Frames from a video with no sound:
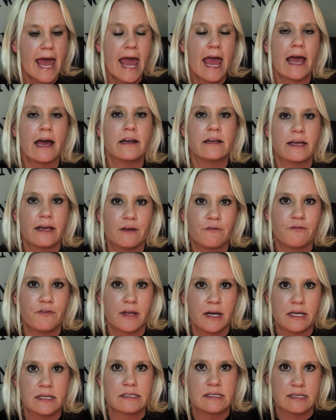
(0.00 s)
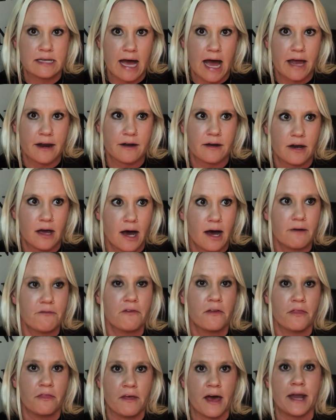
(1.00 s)
And if it is not
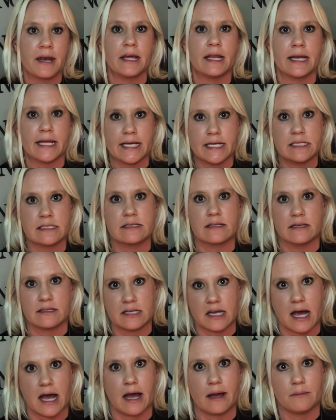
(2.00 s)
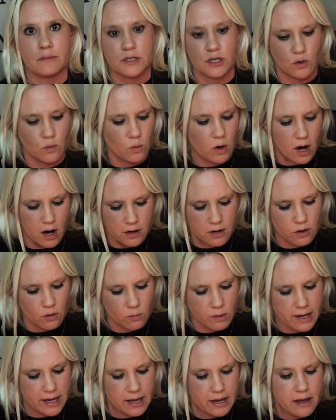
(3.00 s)
enough, then it is the time to walk
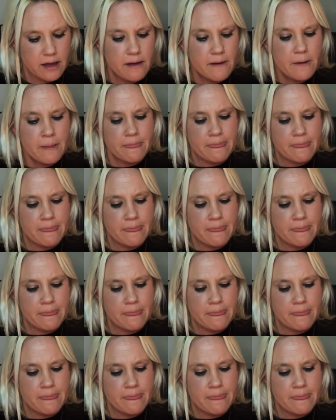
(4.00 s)
away.